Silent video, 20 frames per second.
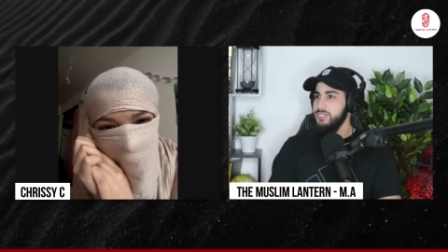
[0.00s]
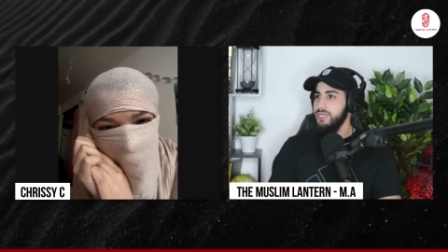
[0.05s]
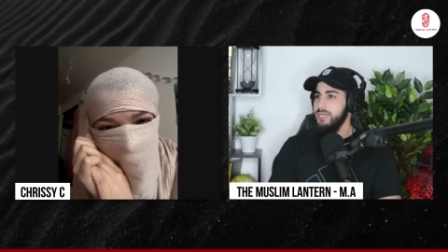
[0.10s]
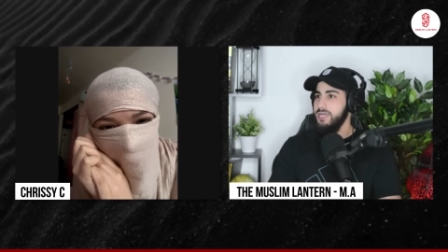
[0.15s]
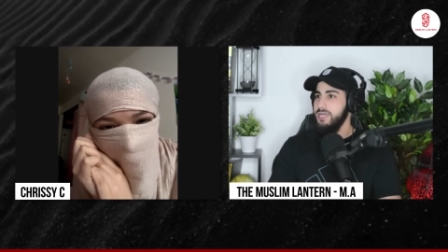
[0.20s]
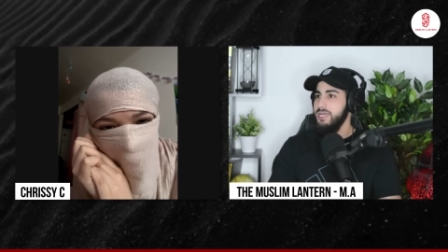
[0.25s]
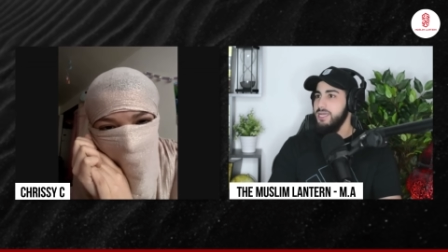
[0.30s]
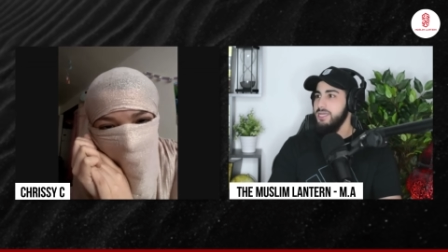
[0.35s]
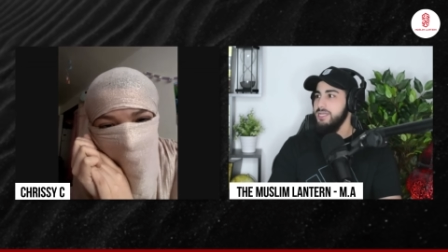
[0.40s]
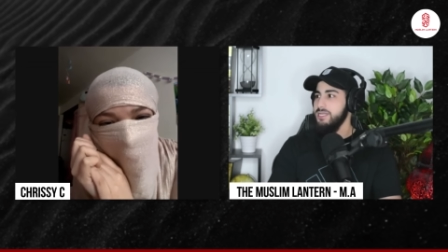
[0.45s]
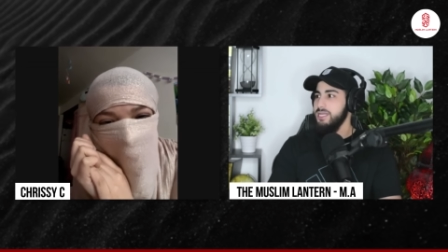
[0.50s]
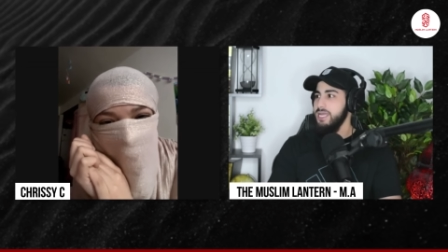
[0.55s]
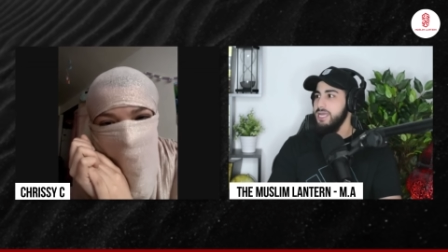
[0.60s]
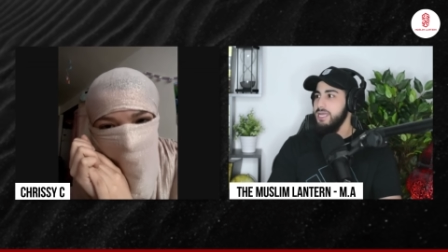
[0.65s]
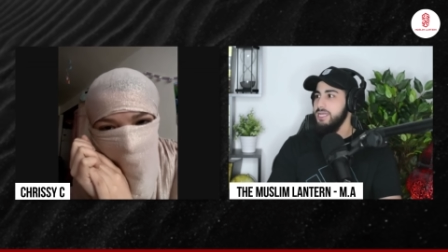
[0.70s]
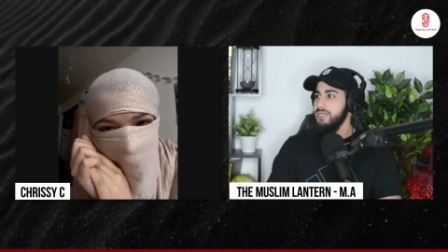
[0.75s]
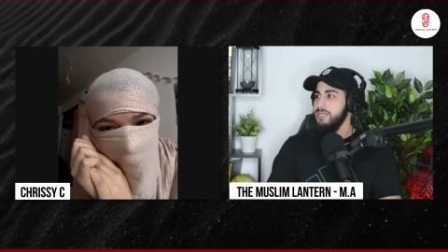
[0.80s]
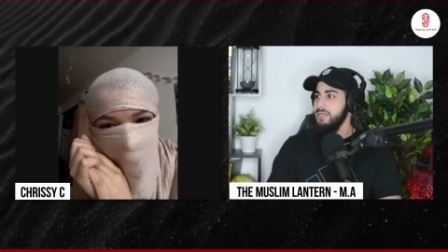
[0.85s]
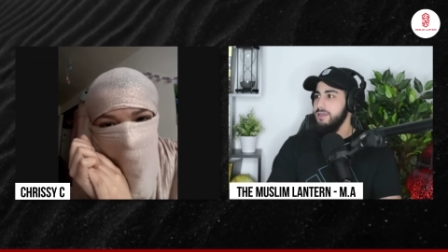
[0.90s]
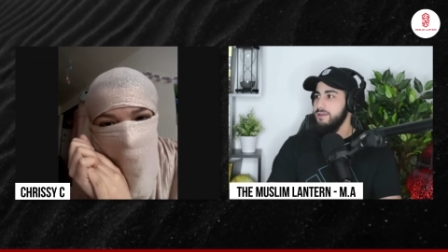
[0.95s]
And,
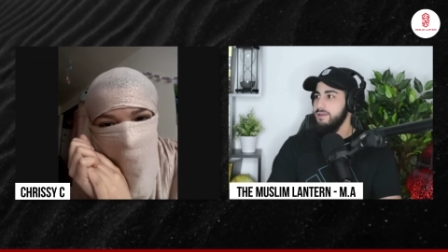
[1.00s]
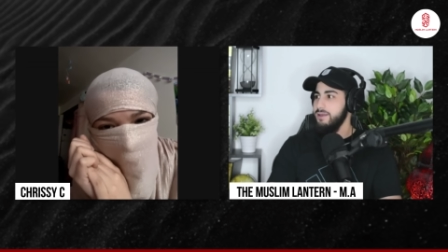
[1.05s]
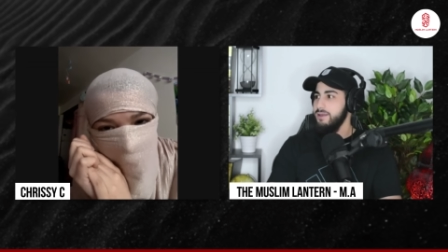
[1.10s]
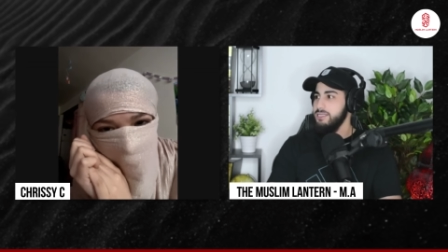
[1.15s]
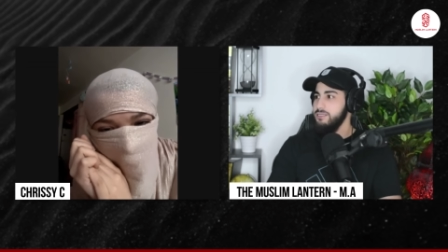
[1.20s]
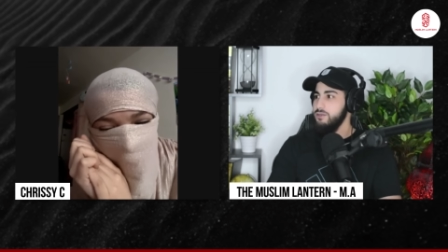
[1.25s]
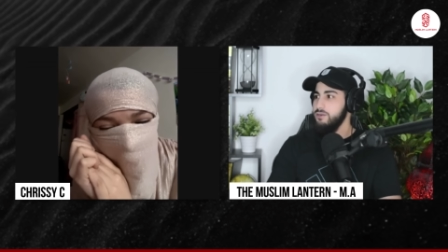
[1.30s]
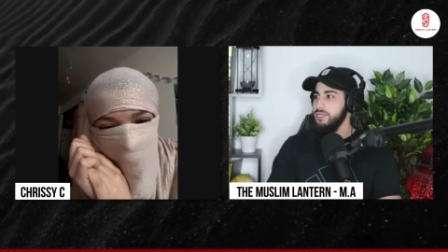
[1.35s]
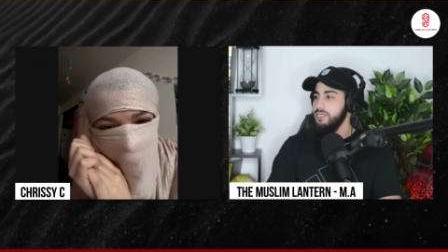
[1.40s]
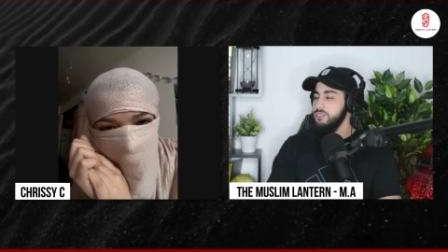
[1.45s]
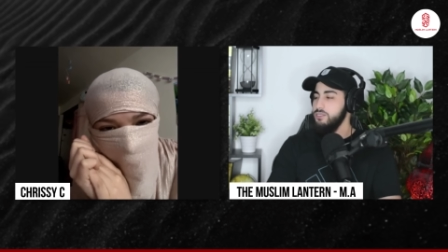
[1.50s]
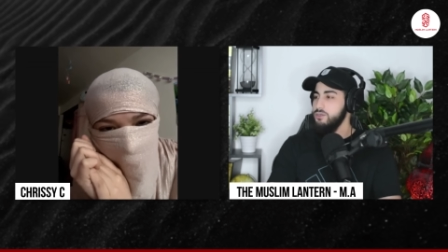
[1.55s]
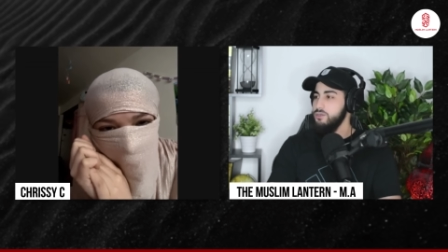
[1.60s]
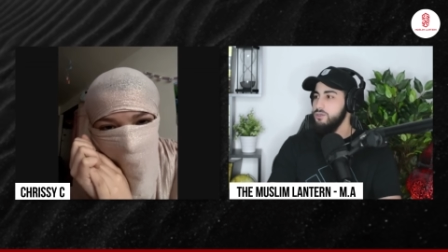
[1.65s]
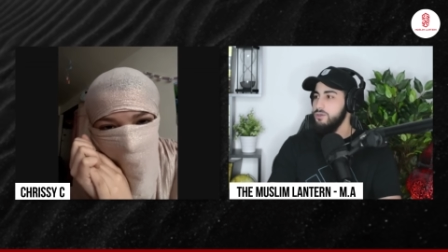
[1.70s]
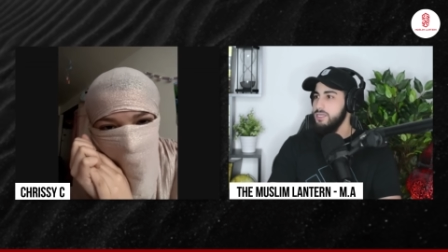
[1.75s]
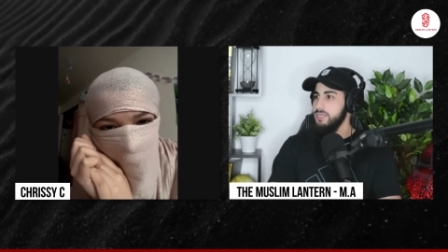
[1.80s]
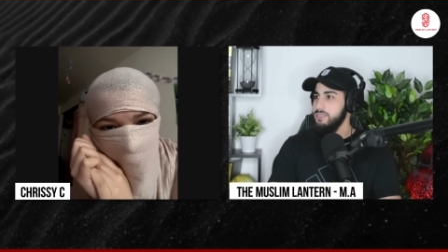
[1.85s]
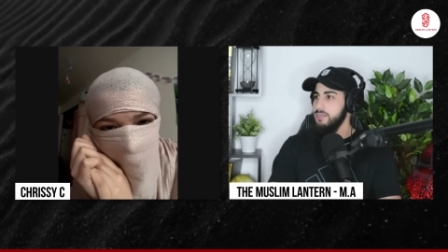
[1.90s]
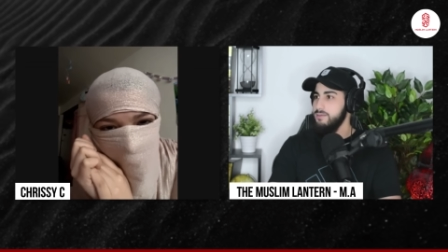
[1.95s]
and it, as long as you're
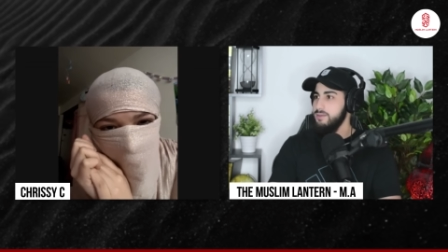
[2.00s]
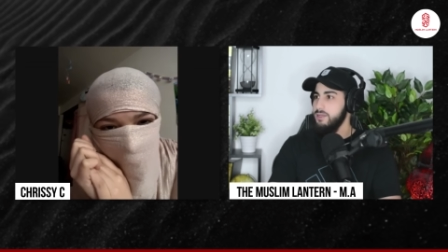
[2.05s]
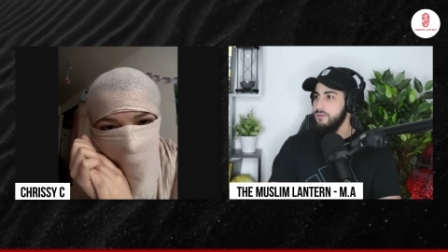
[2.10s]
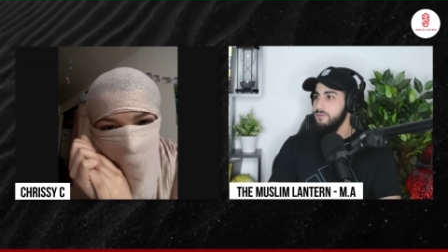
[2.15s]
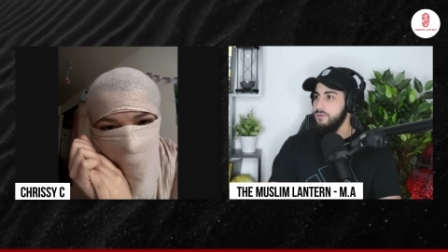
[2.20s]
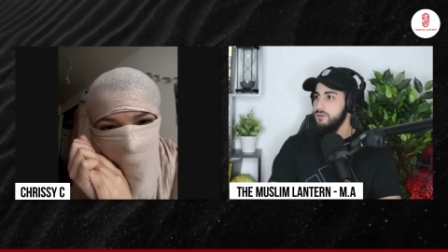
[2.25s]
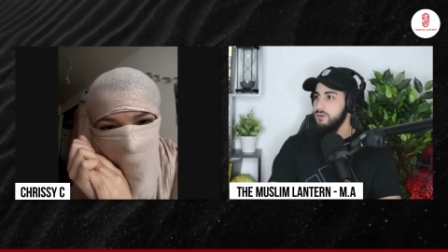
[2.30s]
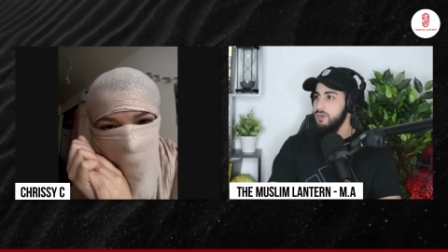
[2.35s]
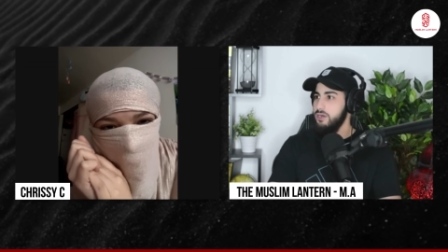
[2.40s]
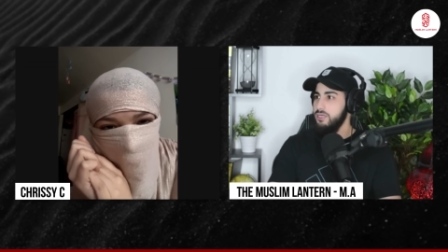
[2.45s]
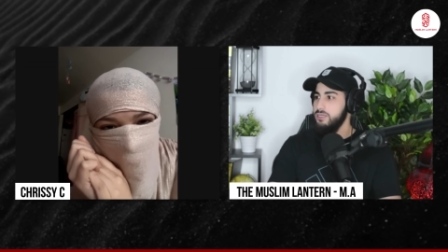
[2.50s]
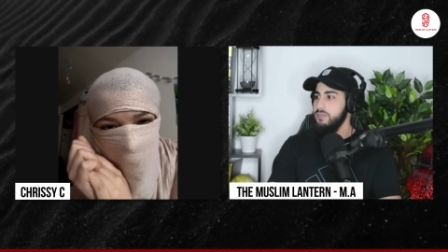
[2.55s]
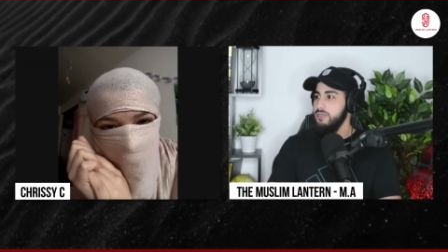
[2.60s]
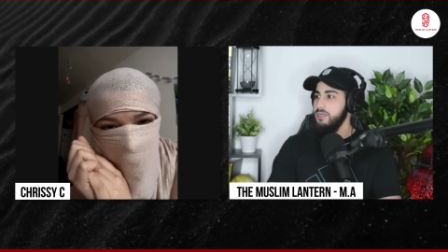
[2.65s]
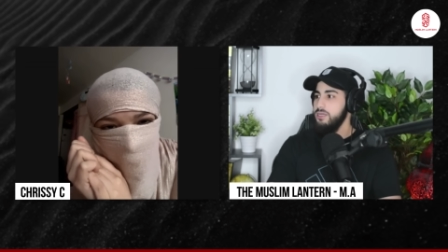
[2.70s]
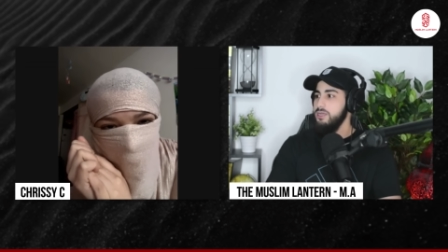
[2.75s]
doing something for God,